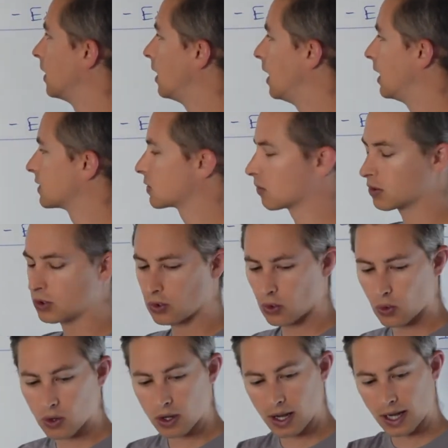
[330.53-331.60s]
and so
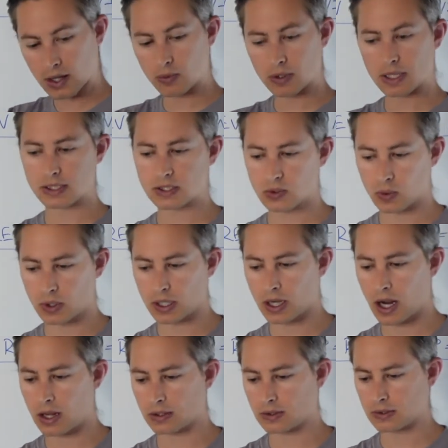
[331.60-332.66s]
your equity is $20.
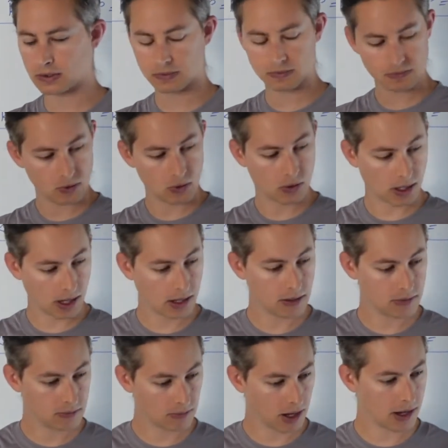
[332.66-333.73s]
Okay,
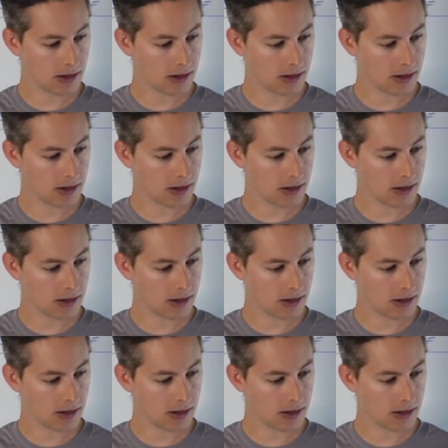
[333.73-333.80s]
right?